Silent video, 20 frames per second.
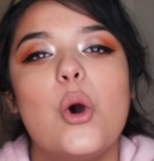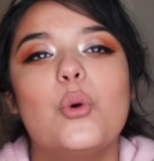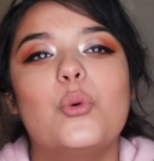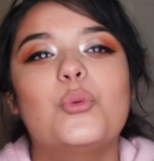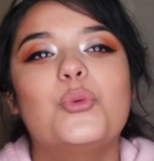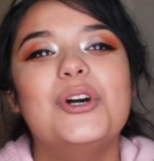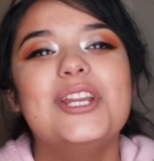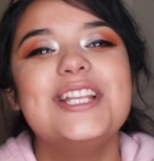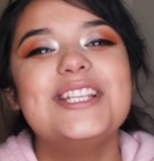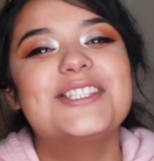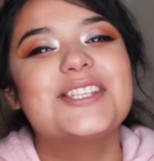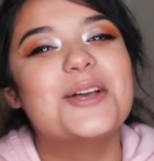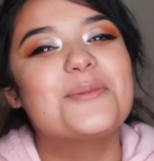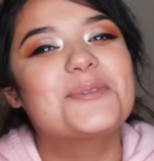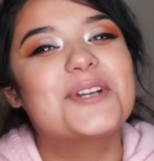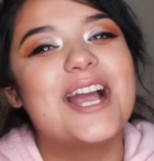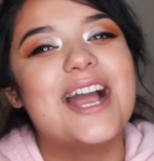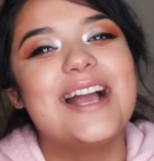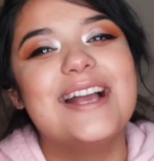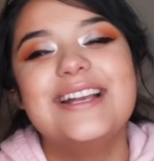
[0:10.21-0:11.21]
What is up,
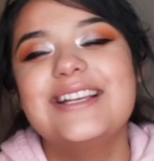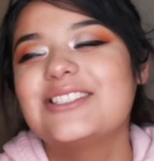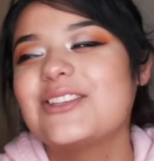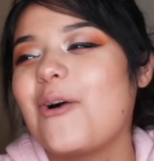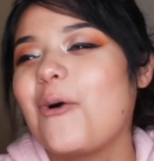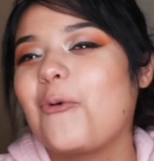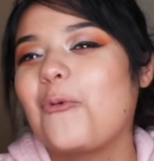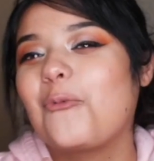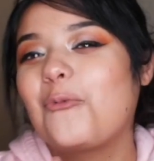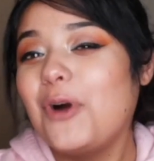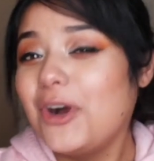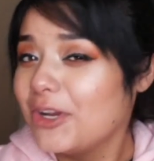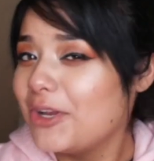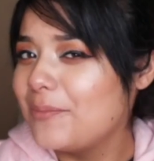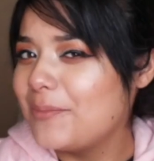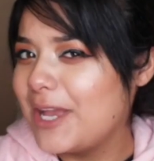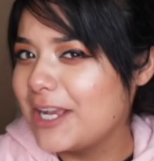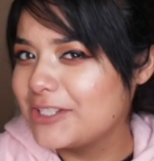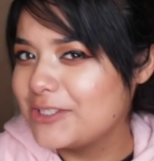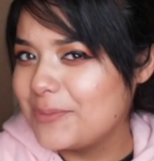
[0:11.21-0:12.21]
guys? Welcome
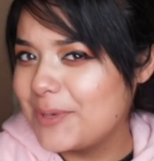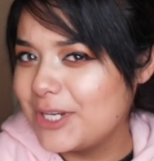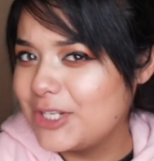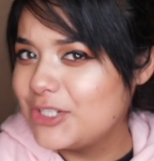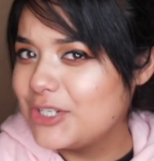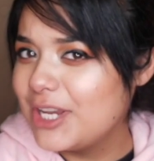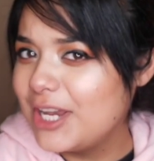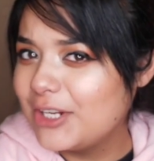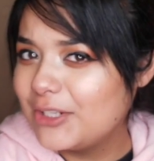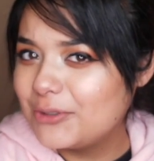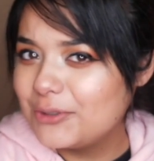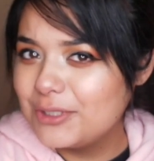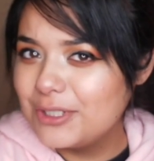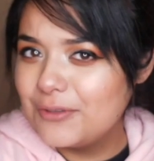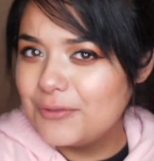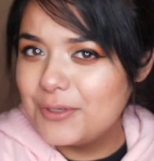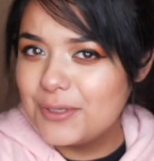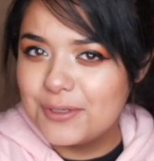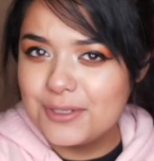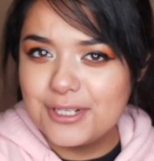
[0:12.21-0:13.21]
back to my channel.
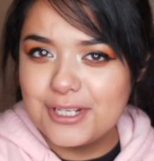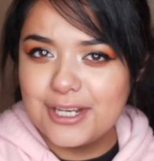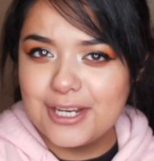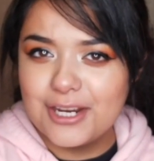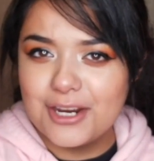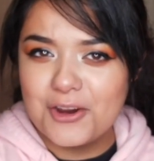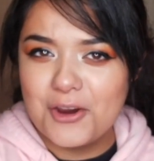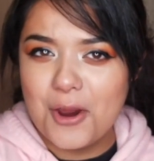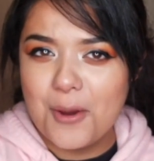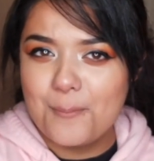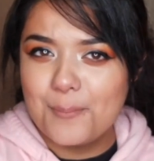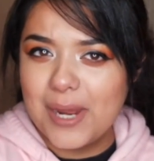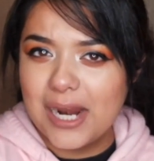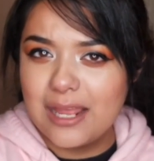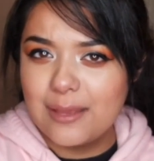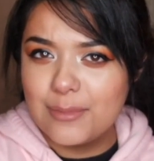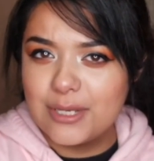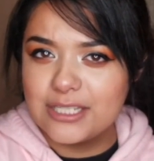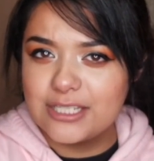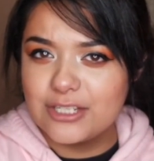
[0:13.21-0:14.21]
If you're new here, my
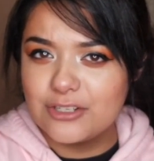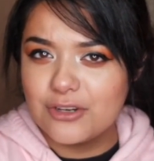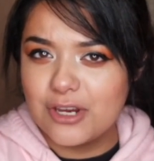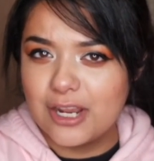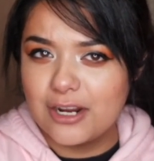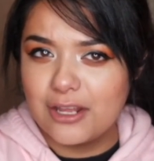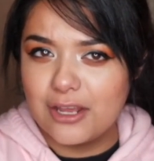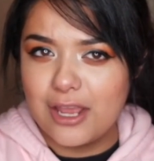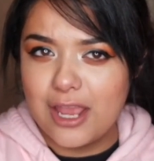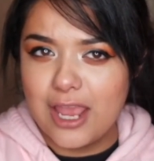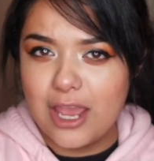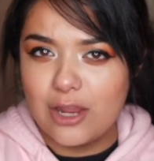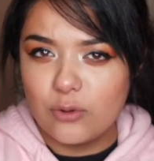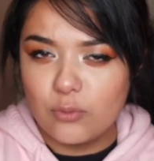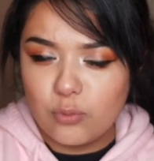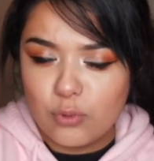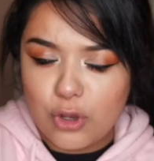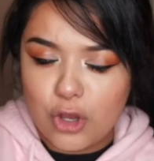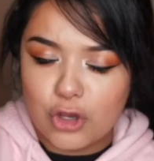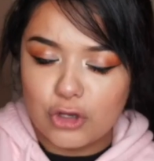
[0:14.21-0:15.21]
name is Adriana and
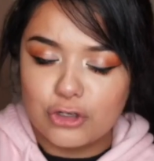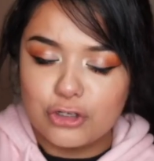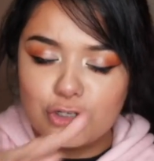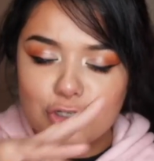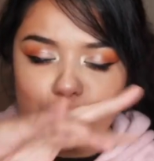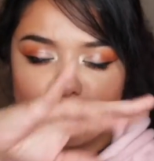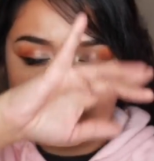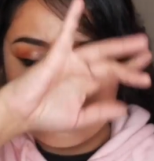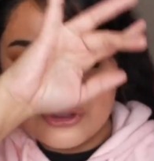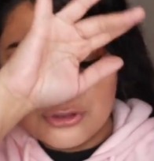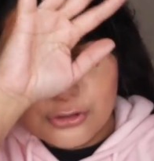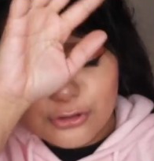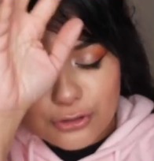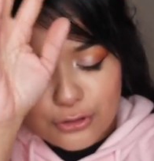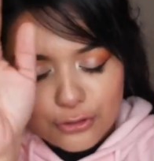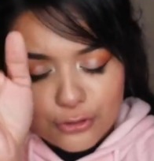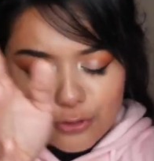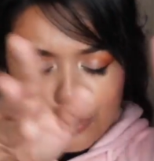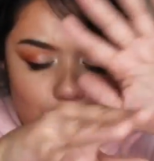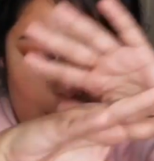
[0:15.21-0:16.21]
welcome
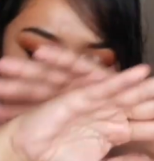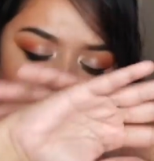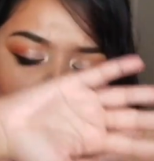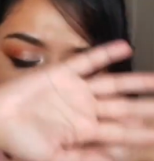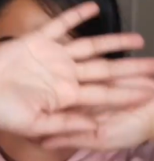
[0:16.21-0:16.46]
to